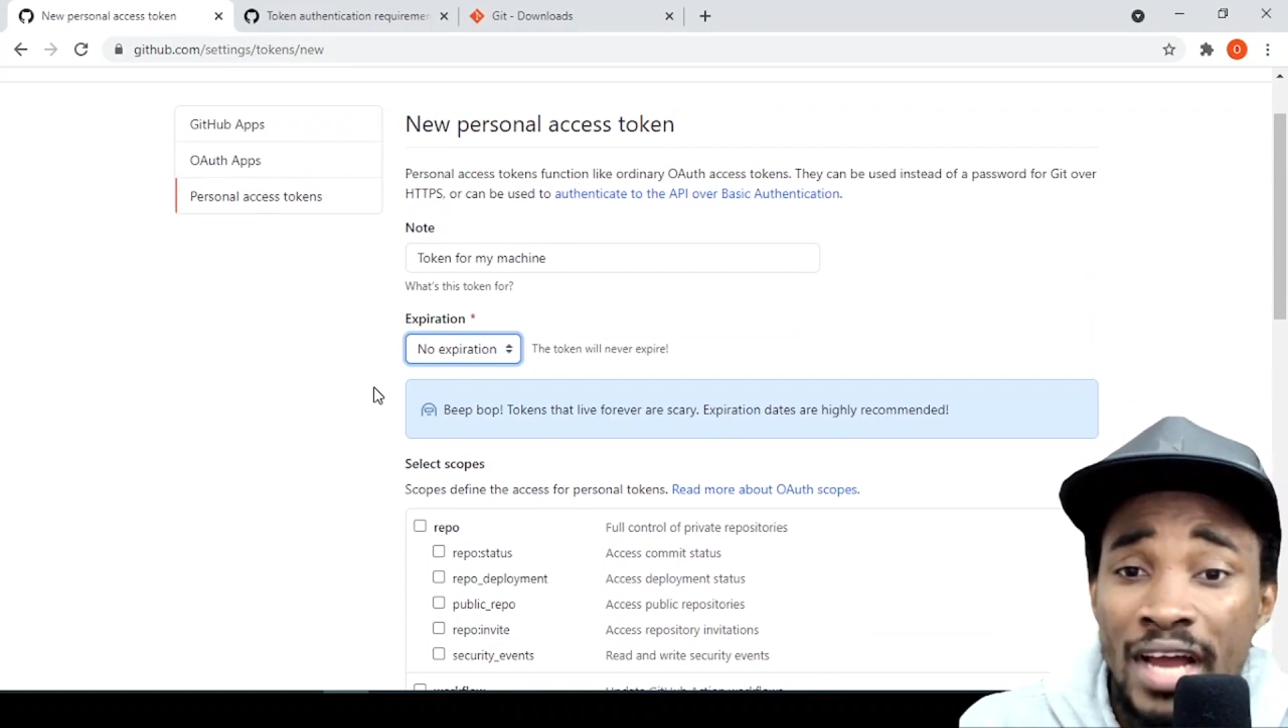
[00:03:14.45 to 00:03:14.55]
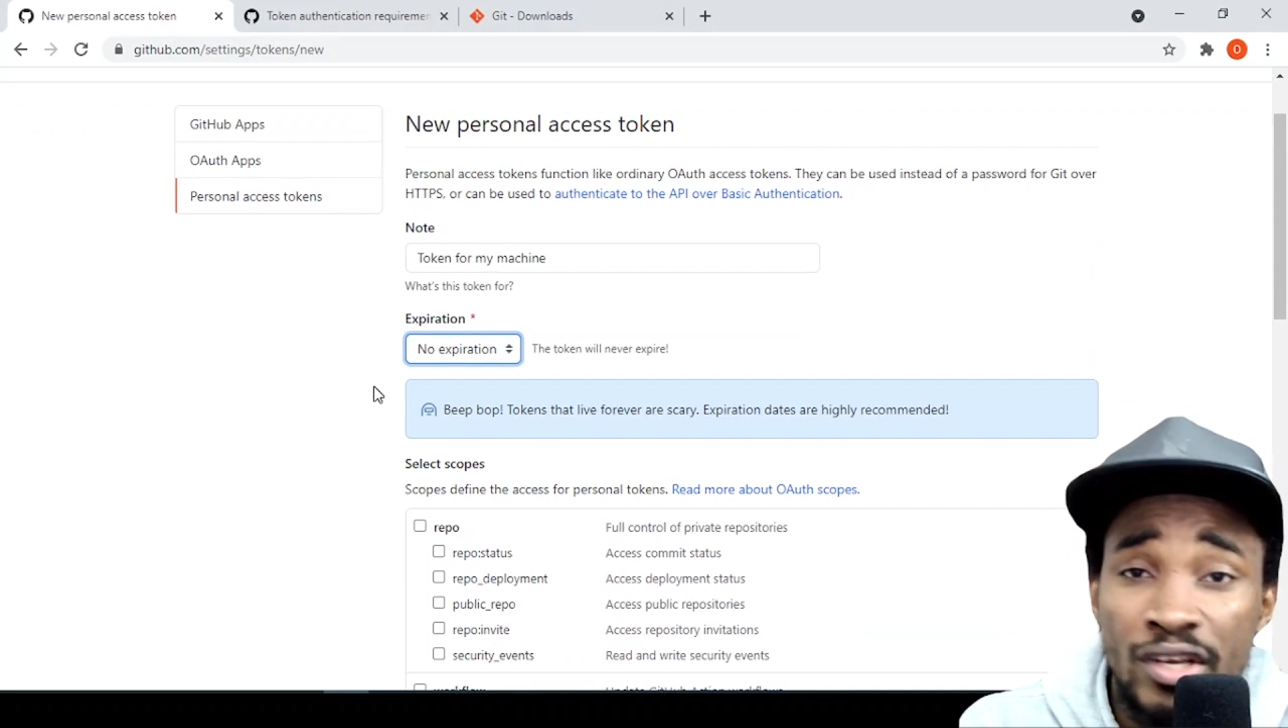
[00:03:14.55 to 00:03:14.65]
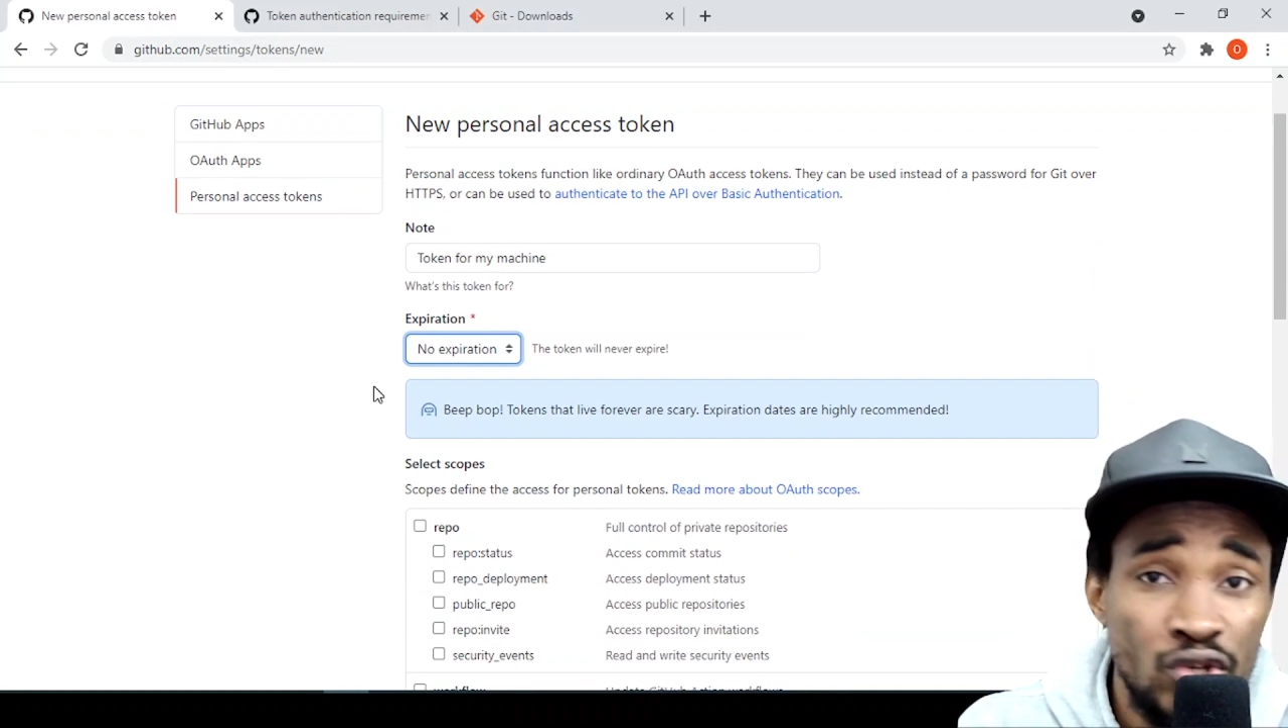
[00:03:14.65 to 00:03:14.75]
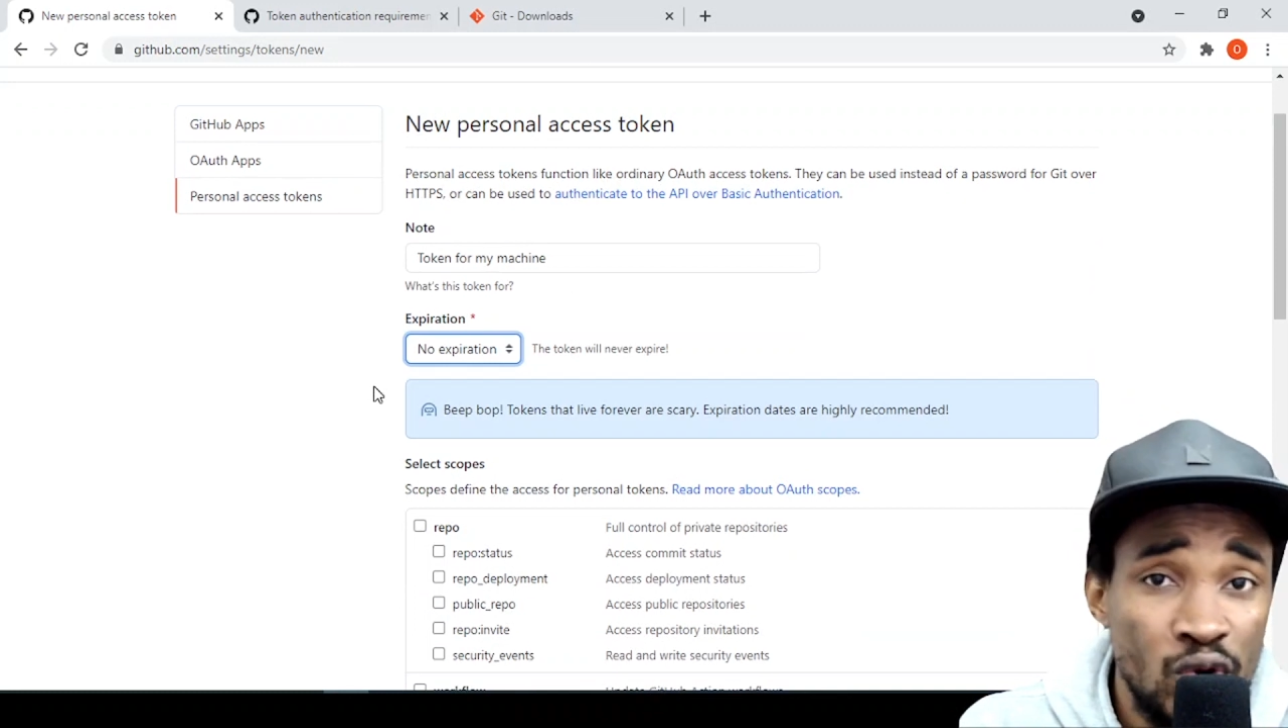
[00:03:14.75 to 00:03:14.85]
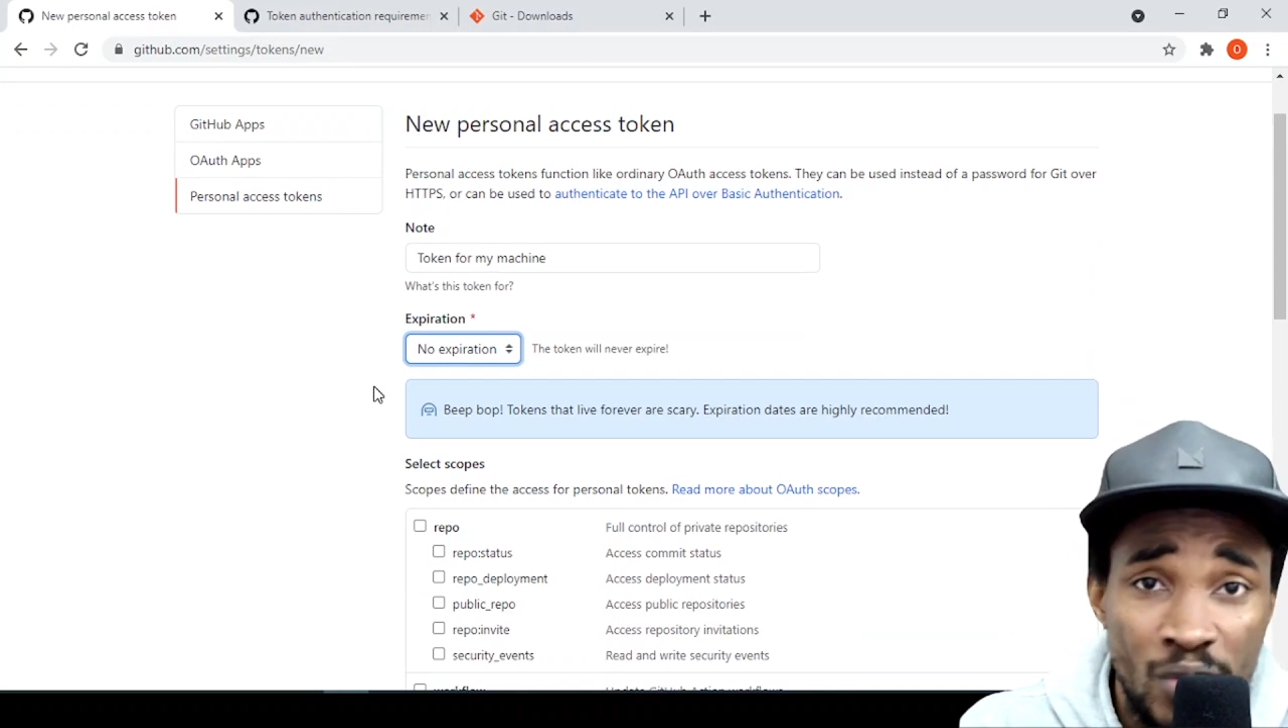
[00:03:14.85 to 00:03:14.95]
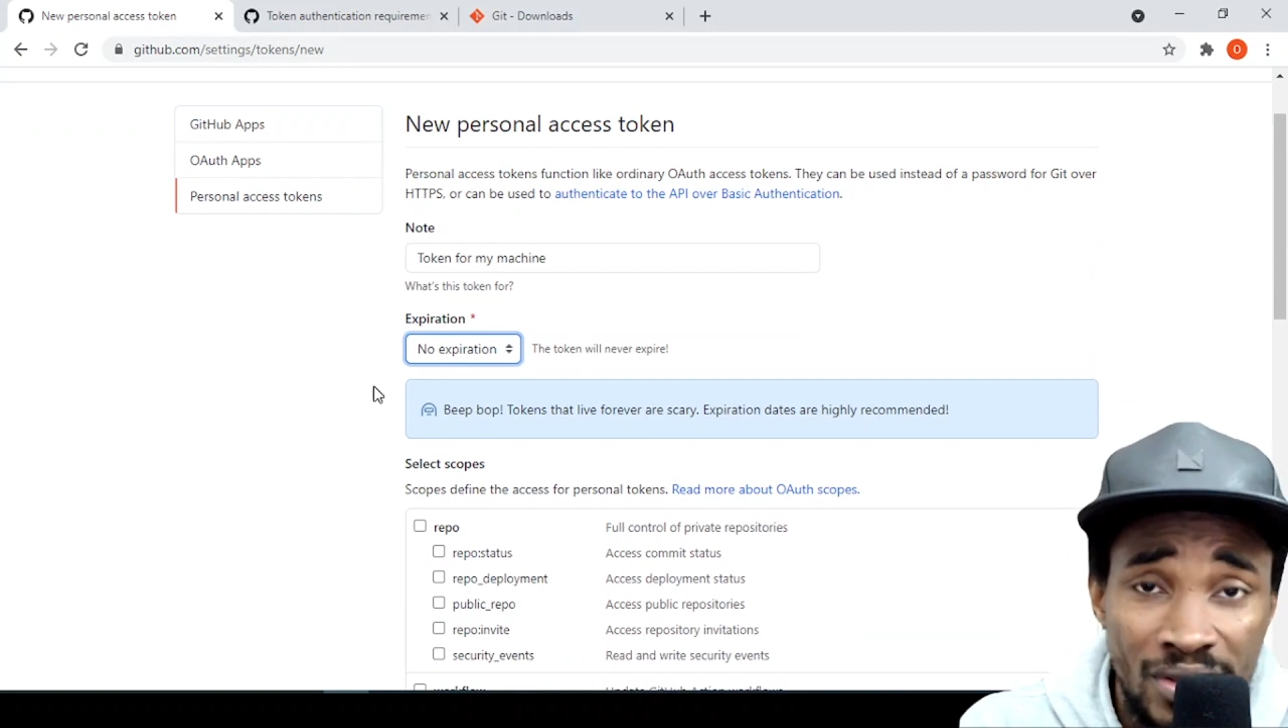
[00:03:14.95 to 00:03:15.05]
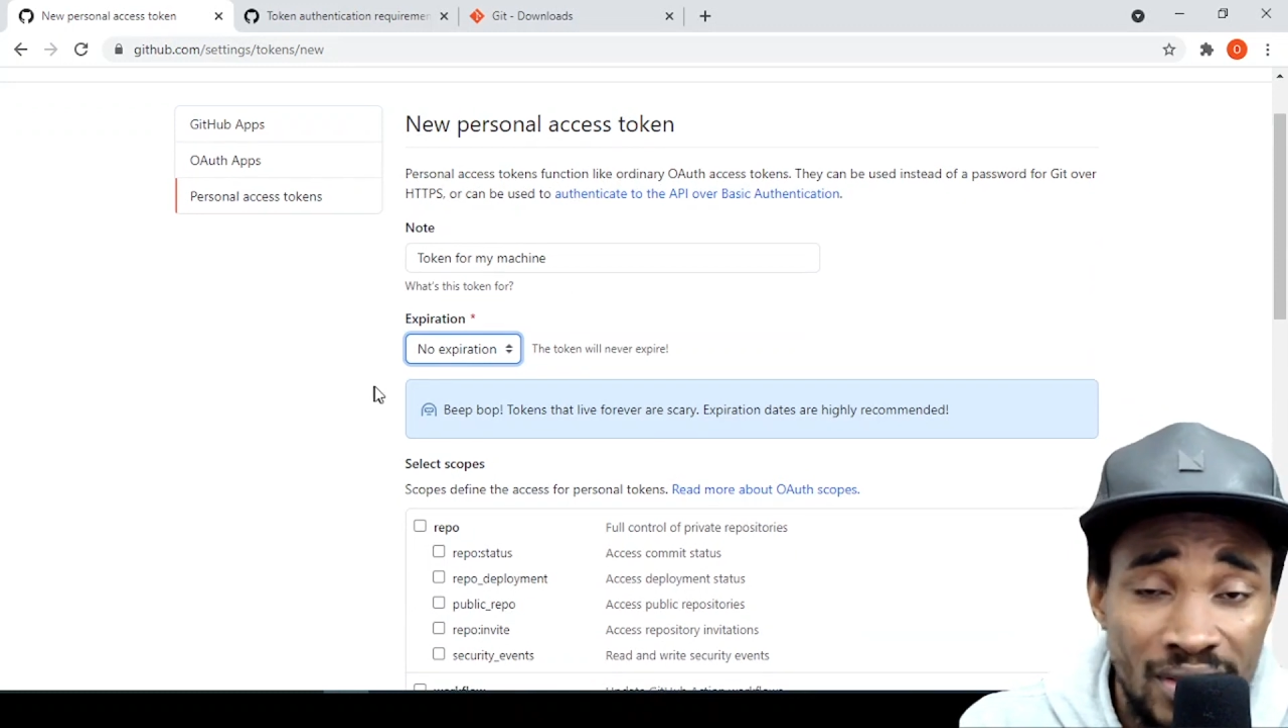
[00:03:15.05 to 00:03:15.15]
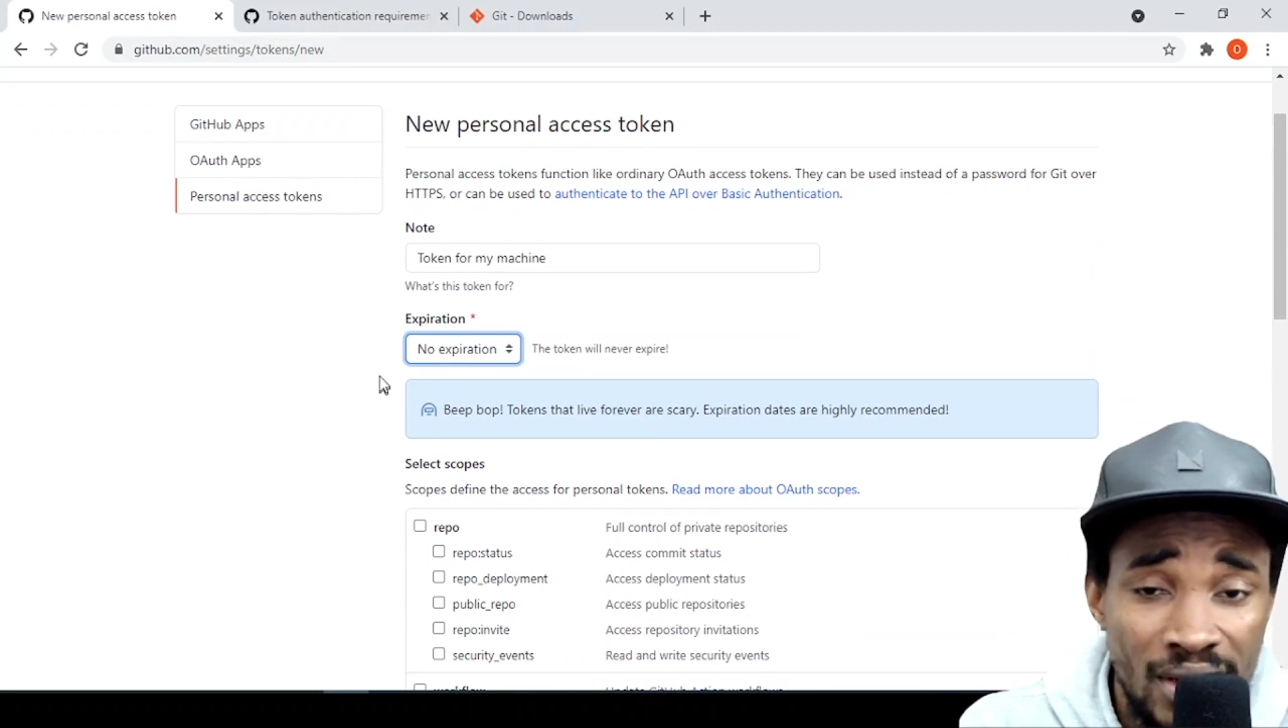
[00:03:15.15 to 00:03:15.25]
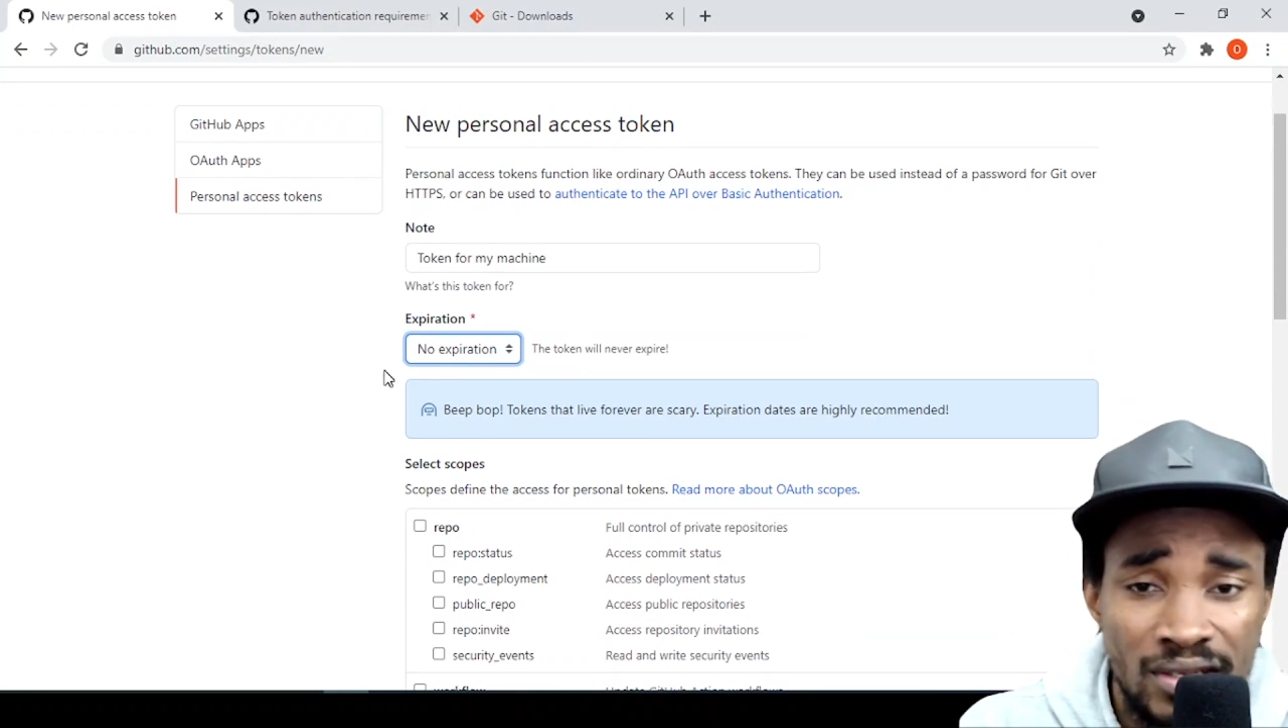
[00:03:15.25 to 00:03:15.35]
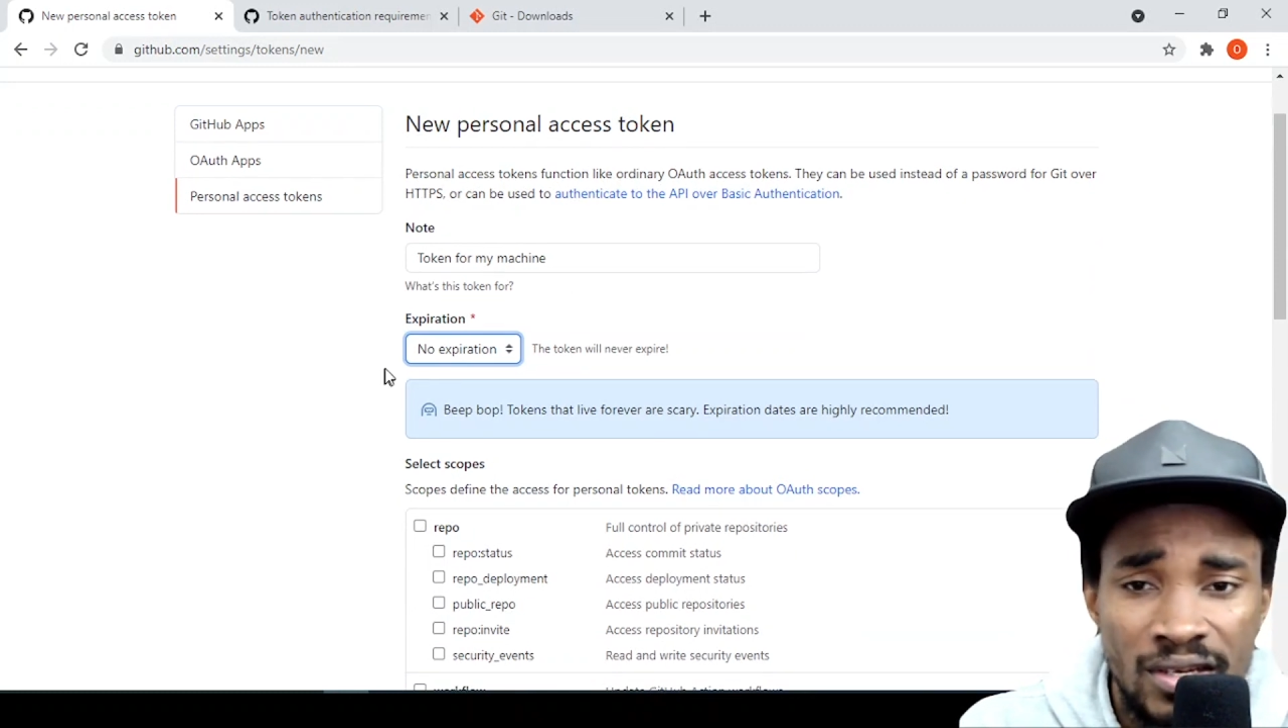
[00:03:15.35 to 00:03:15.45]
and you don't want
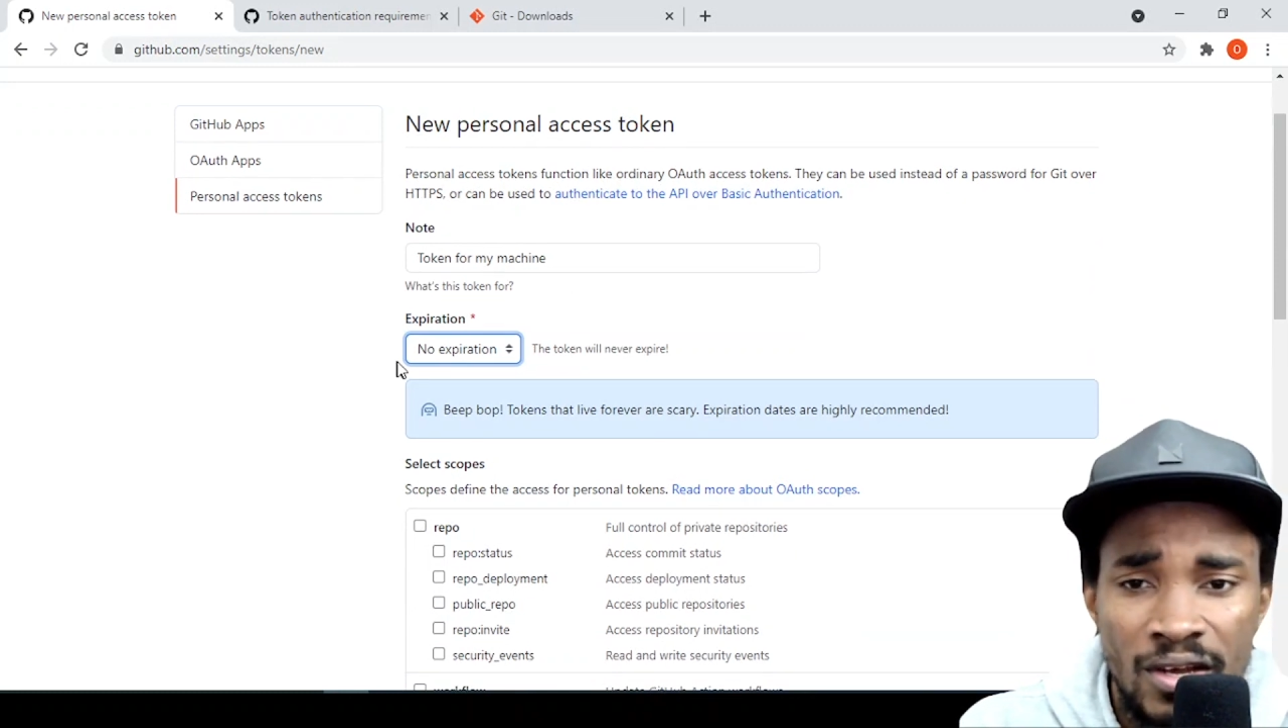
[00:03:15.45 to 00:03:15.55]
that.